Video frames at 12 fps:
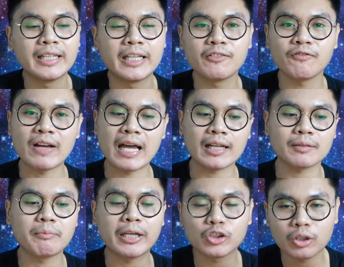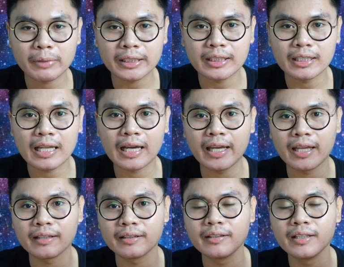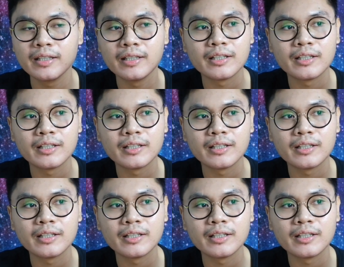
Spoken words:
In fact, Metro Manila and